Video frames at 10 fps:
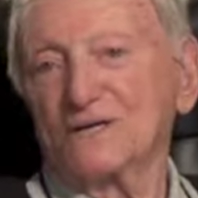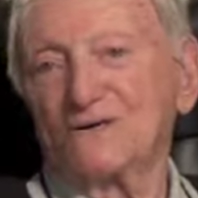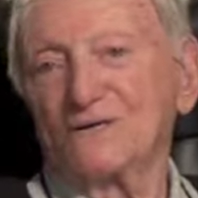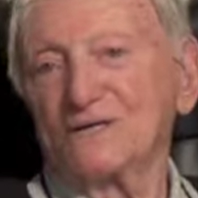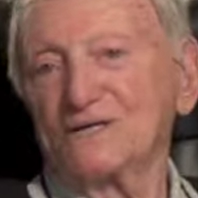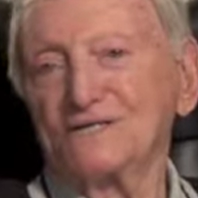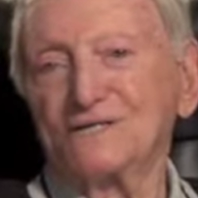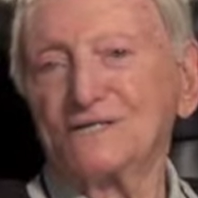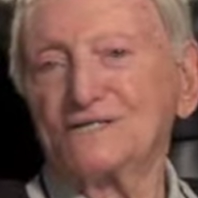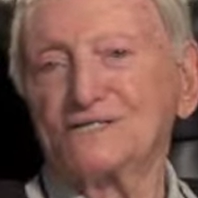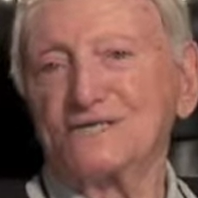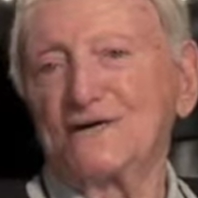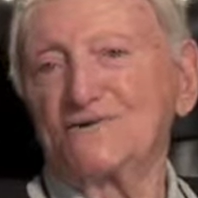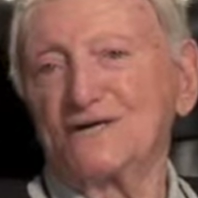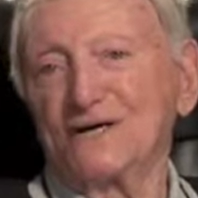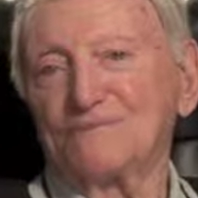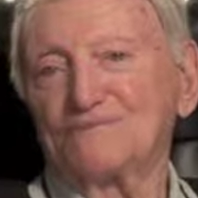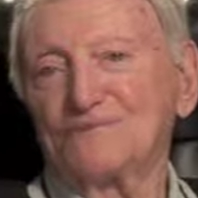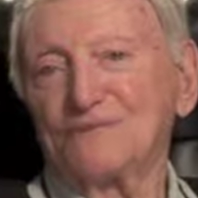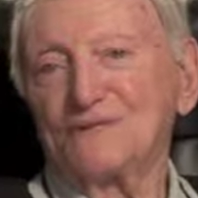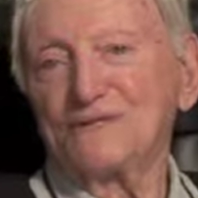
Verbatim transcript: Cola, 7 Up,